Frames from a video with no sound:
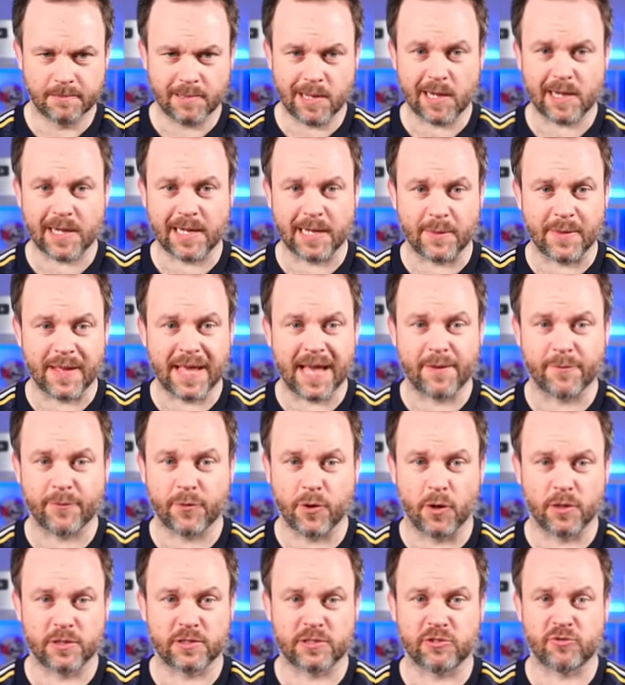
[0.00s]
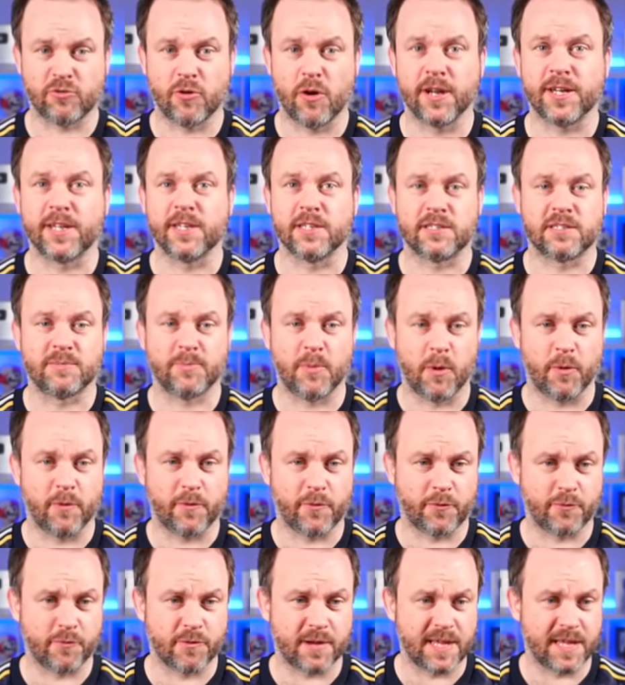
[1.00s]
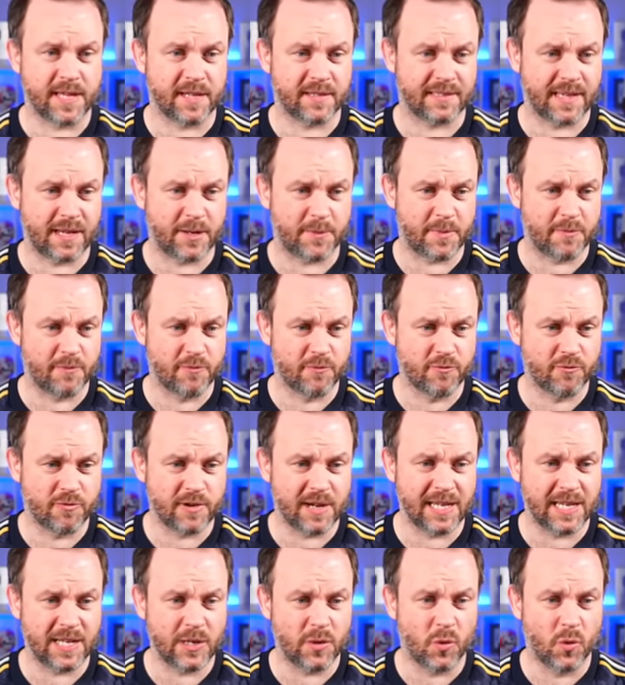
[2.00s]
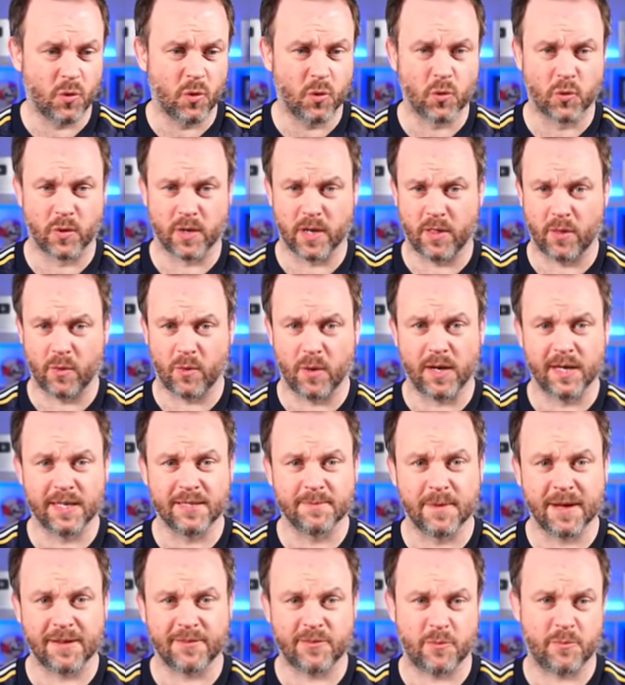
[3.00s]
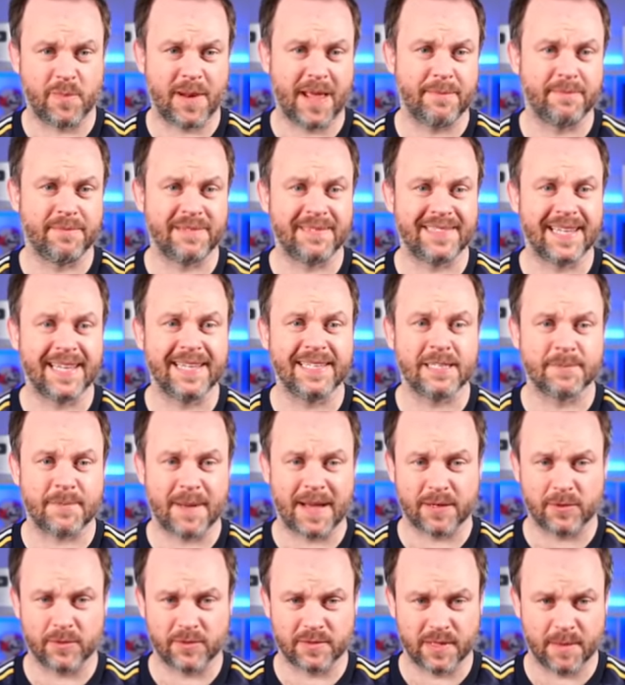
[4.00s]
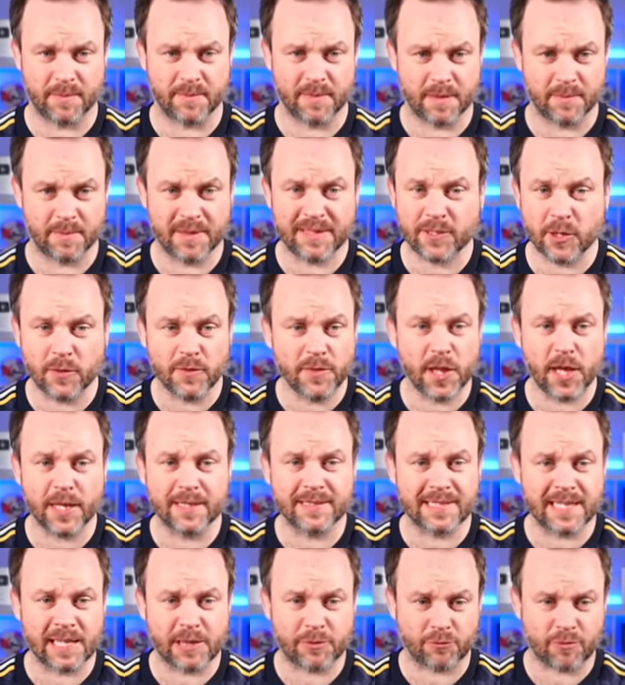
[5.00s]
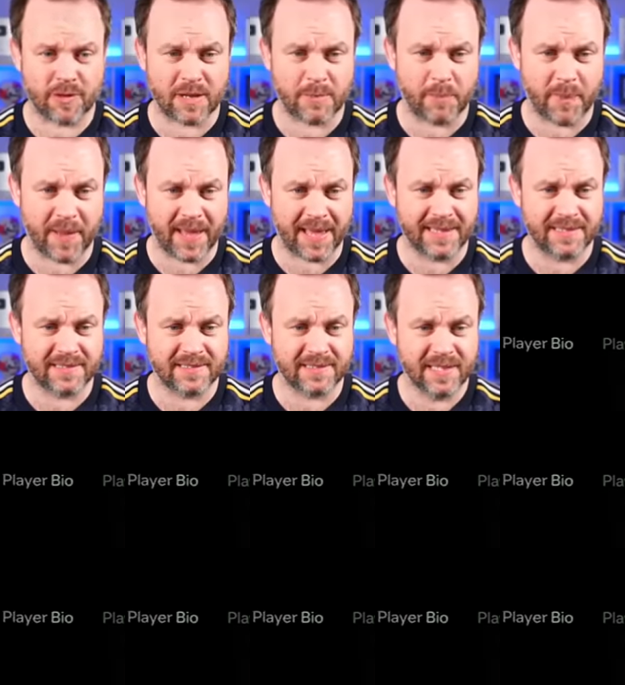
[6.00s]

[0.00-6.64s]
Luckily, we have got a striker spot free because that would have been really awkward otherwise. Might have played him centre back or something. But he's got 93 pace.